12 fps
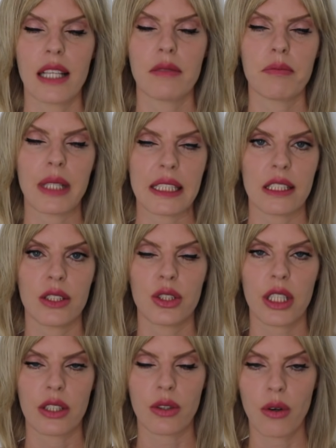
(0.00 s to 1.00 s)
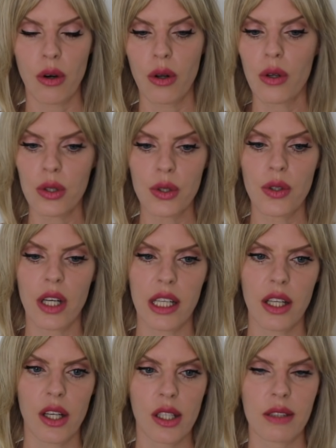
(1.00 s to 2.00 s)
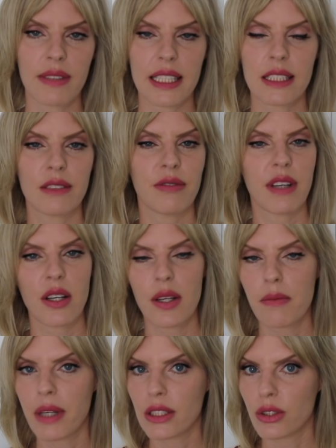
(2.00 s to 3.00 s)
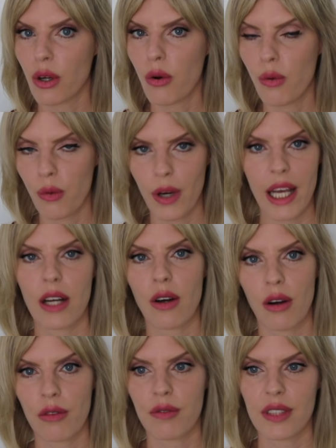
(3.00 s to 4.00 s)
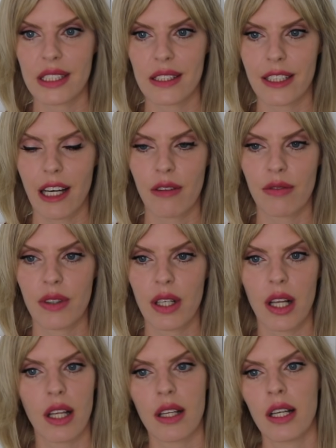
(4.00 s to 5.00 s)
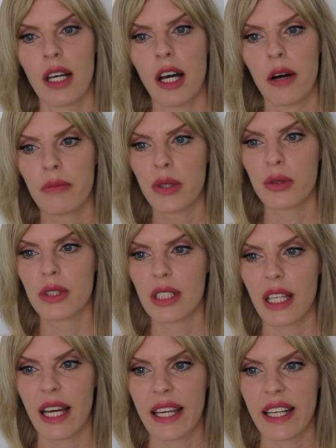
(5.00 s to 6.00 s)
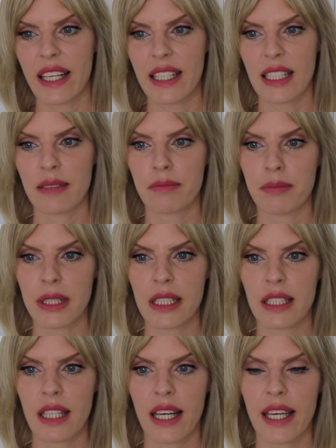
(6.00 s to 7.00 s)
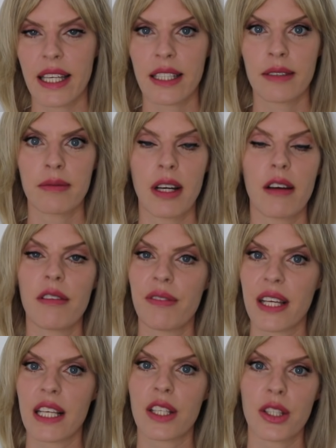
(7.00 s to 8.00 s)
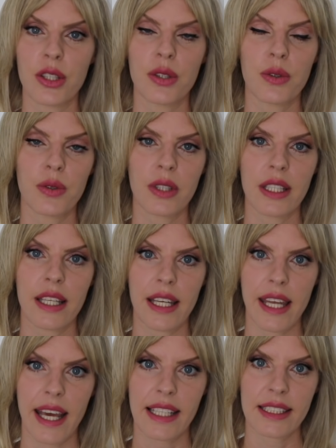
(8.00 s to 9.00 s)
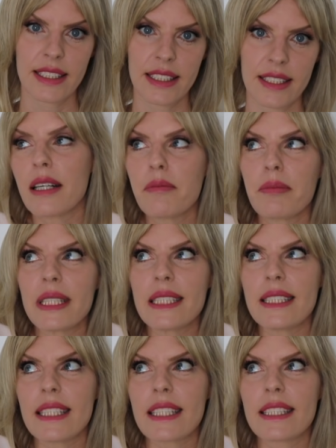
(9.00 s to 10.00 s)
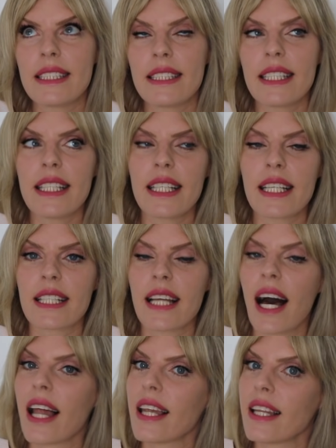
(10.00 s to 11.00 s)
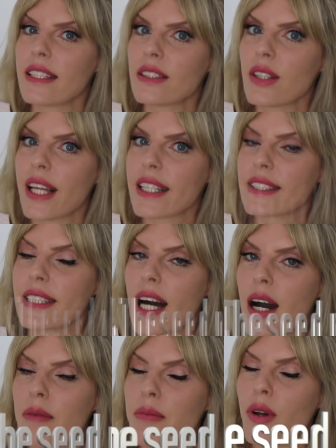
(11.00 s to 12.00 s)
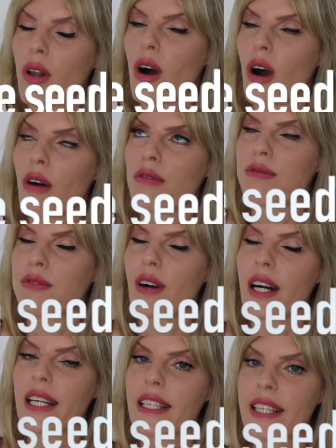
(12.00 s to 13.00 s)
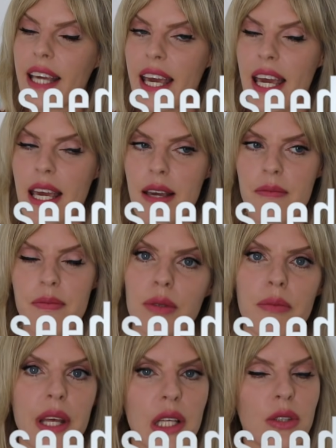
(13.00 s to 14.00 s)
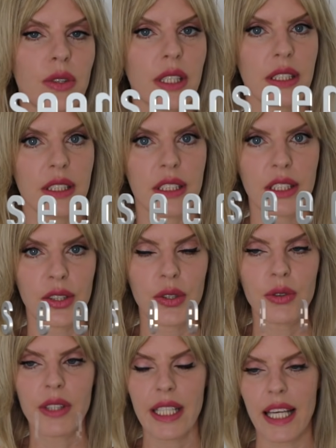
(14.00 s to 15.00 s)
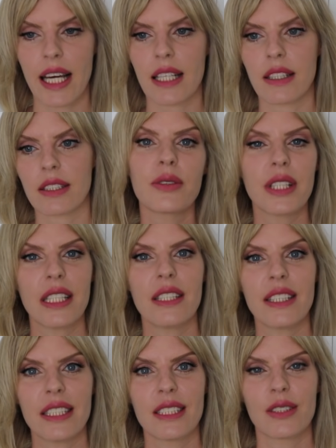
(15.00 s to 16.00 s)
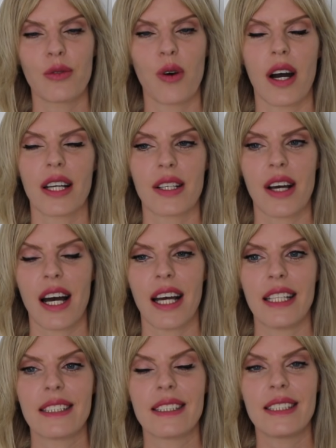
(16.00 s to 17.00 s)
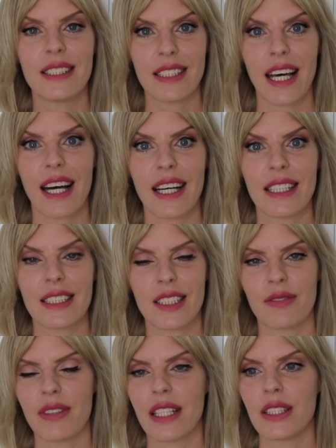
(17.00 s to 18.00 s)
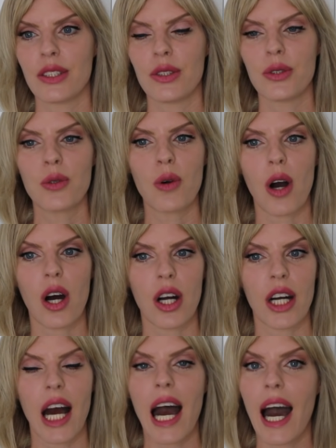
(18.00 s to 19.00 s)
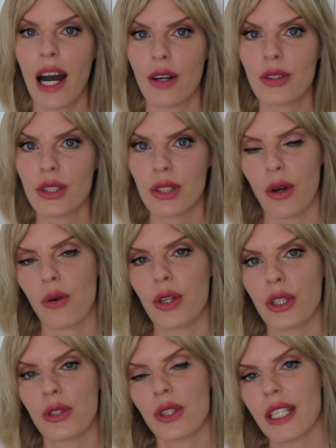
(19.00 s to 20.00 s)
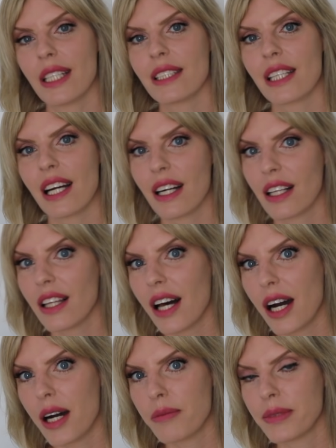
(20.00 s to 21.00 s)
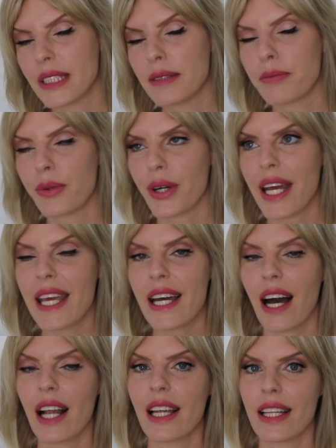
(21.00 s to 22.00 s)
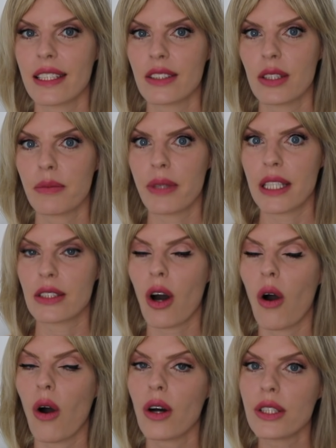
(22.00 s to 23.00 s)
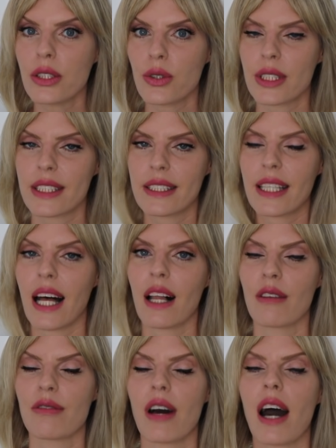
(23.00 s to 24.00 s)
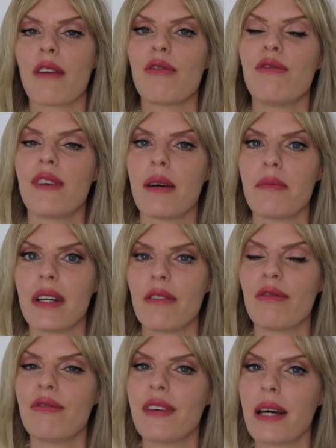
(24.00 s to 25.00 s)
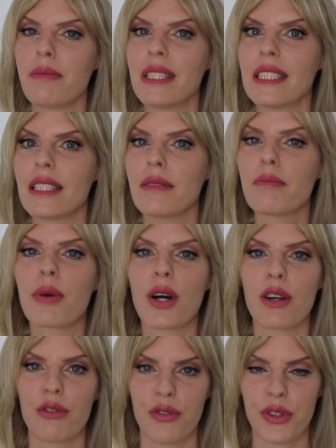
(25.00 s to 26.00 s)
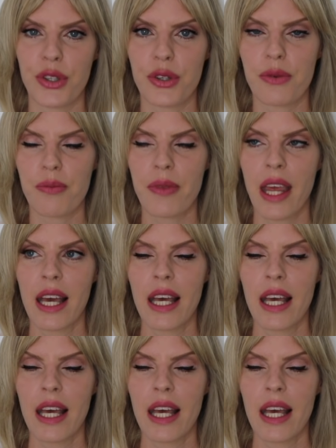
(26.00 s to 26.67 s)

and message and call you. A girl that's very much aware of this stuff will most likely be like thank you next. Number 16, a little example of a game to make you insecure again. So here is one. It says when you are out or you're in a club, spray a little bit on yourself a fem feminine perfume.